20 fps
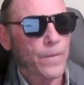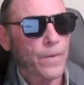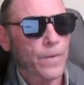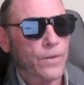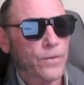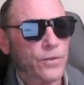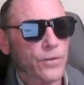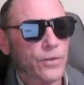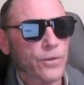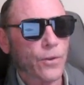
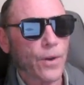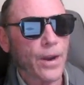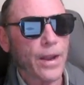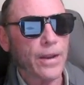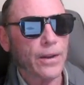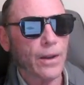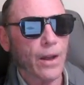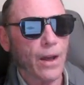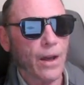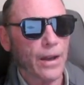
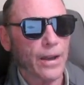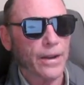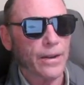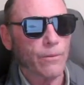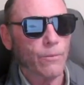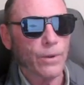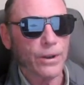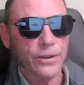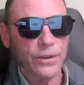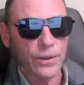straight
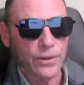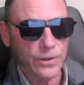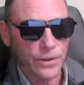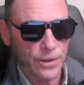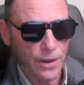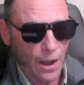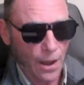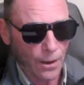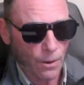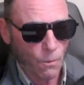line, which is
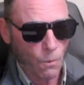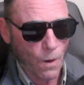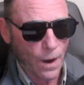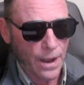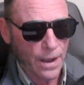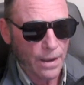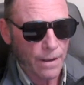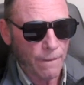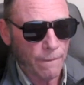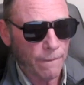not a
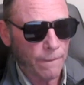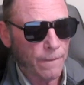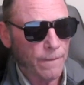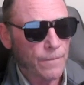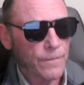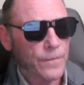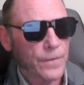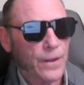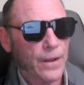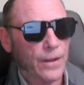wave,
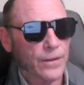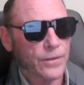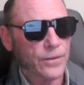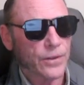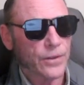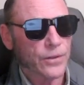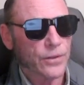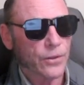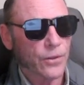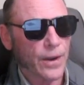it's
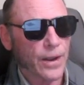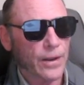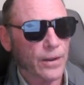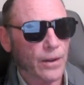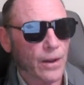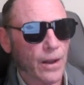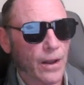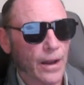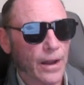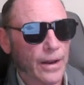a straight
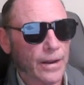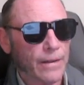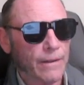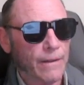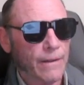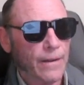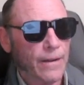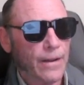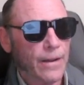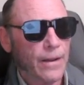line,
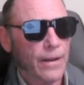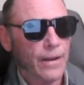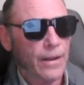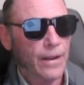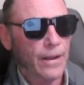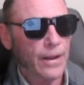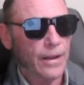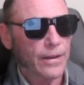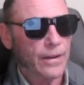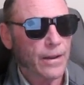
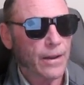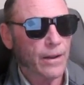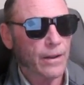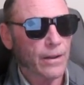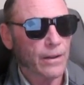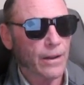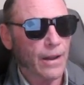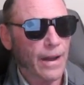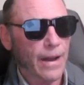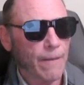it
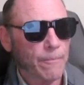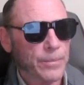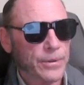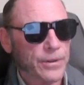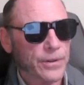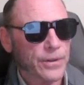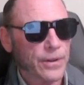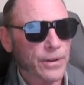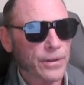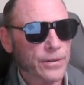
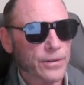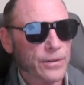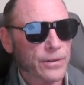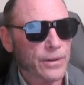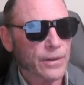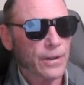collapses